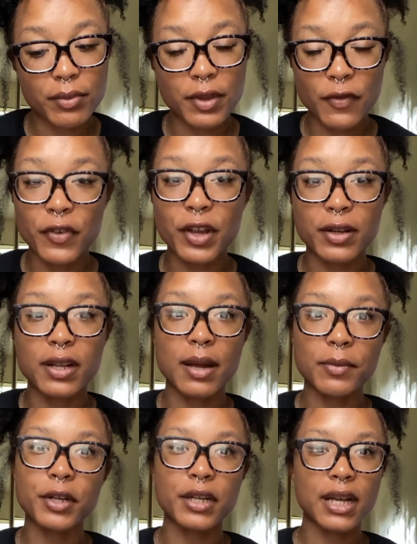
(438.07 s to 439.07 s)
the fear that
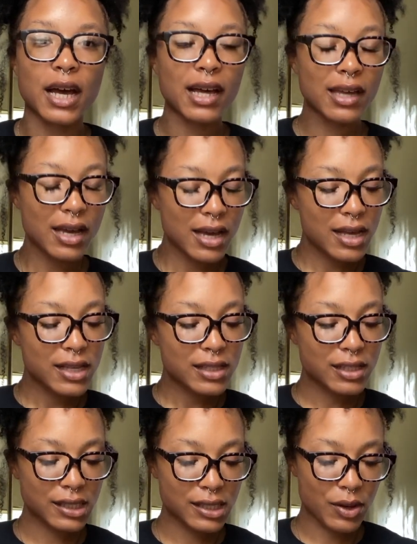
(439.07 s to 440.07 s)
I'm going to die.
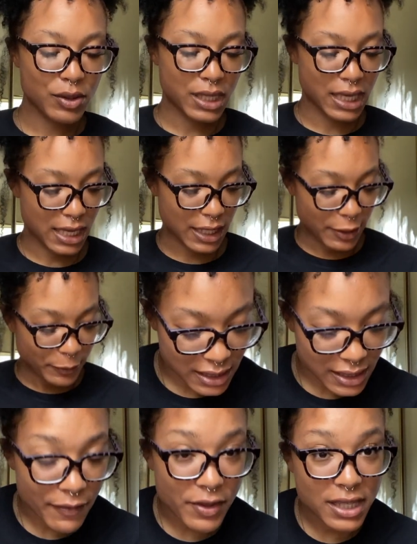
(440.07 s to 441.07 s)
So yeah,
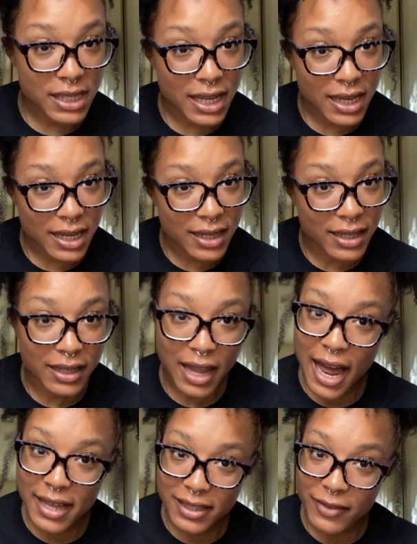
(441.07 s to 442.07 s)
17, the
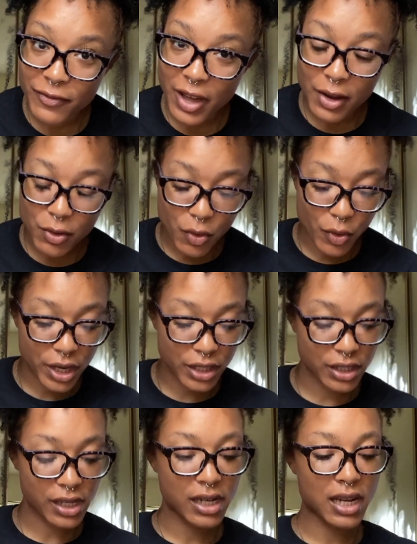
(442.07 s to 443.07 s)
last and final
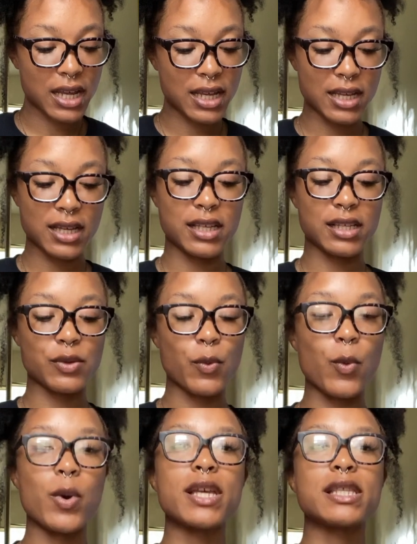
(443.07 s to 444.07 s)
question is
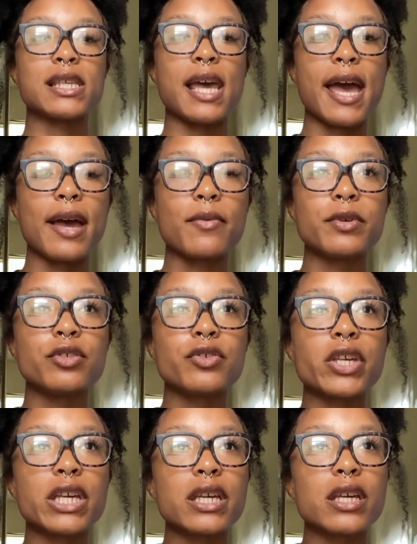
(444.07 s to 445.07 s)
what tat would you
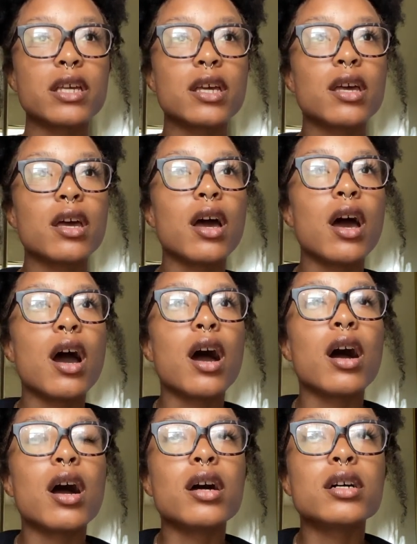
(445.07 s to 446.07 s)
get?
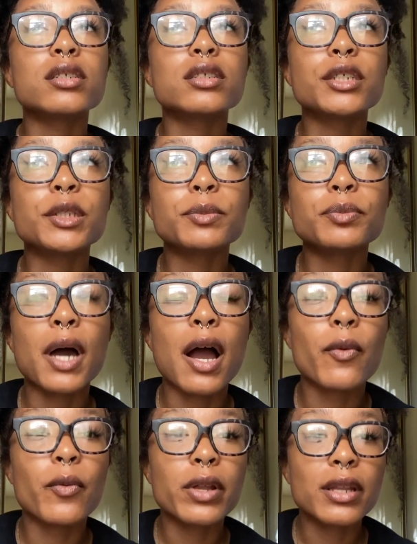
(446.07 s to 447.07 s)
um i
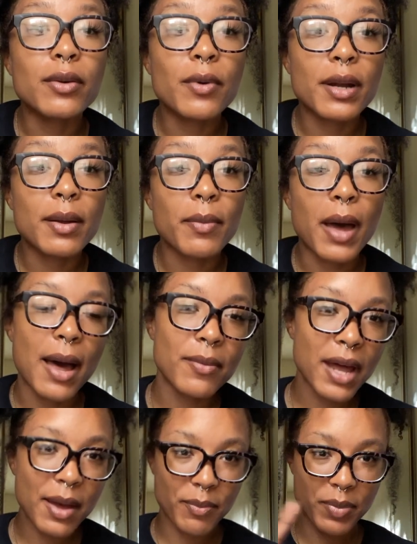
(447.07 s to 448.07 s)
really want to i'm
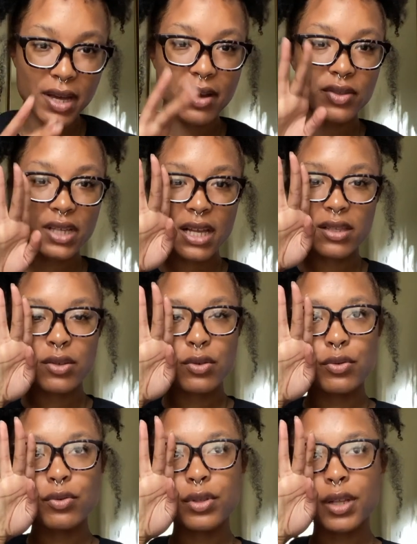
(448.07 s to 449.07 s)
not big on
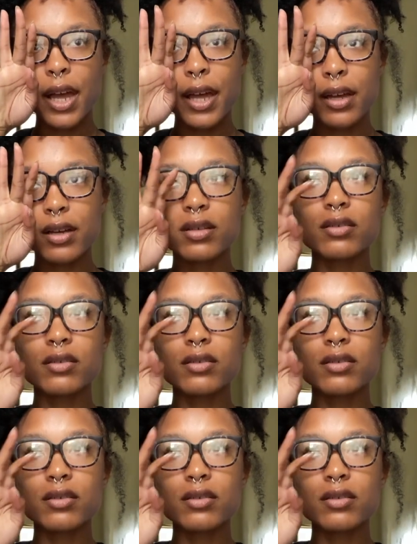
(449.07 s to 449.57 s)
tattoos like